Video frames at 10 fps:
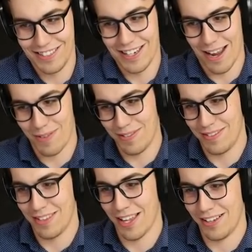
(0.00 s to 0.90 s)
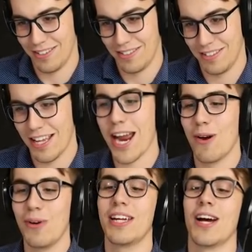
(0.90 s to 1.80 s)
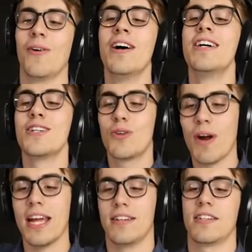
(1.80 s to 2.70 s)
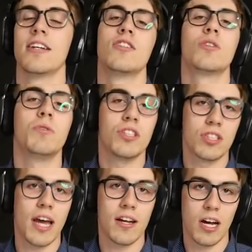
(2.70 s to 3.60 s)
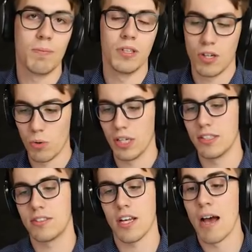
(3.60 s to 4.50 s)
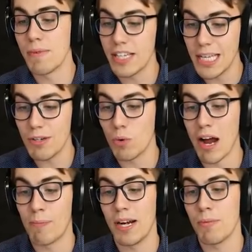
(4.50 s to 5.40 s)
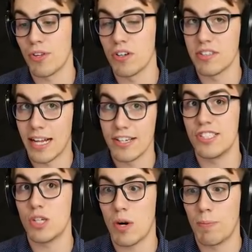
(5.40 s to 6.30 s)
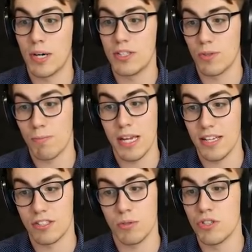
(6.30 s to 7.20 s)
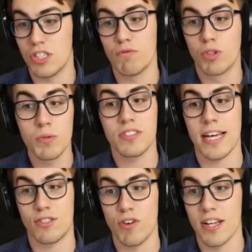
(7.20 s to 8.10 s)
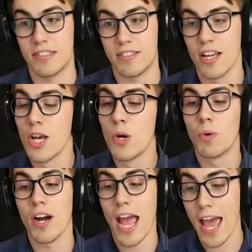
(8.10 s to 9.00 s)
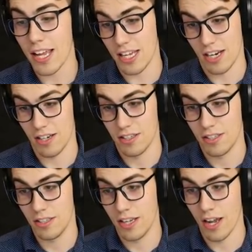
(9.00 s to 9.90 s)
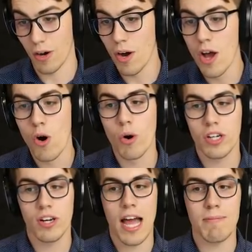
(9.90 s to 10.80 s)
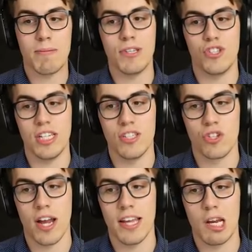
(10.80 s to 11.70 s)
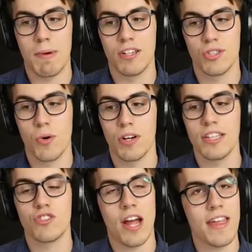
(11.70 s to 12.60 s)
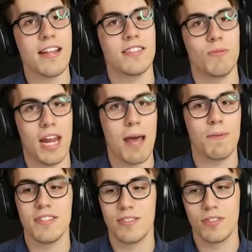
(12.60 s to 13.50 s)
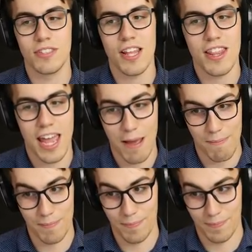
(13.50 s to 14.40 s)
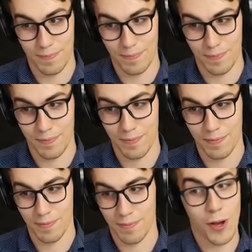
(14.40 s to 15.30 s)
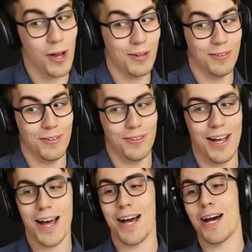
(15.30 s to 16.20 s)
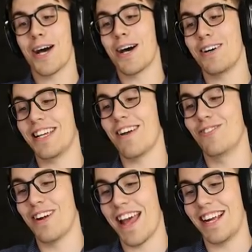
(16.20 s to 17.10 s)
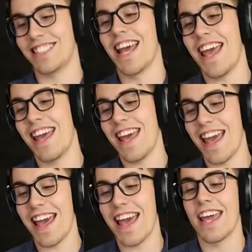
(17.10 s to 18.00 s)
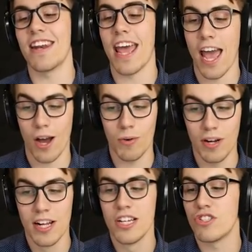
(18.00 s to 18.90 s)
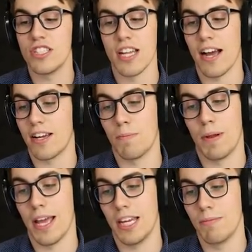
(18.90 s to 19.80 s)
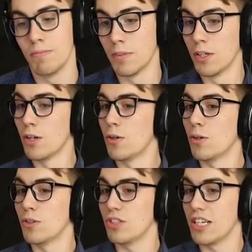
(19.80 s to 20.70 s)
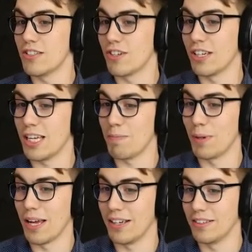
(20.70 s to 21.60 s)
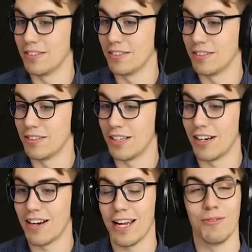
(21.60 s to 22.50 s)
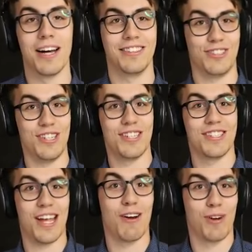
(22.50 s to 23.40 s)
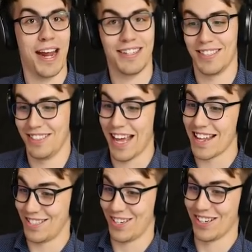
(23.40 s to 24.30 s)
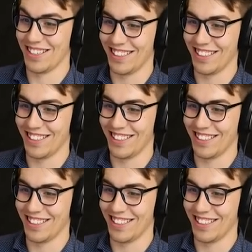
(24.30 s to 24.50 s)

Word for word: Here, I have a thing. There we go. Great. So we just got a couple of coins. I'm gonna keep cooperating with her as long as she cooperates with me. As soon as she ruins that trust, we're out of here, you know? Or could I maybe cheat and try and get a better score? Let's try that and see what happens to them. Oh! Oh! wrecked. and now she's not gonna play any, she is gonna keep playing. All right, well, she just got wrecked. That's good.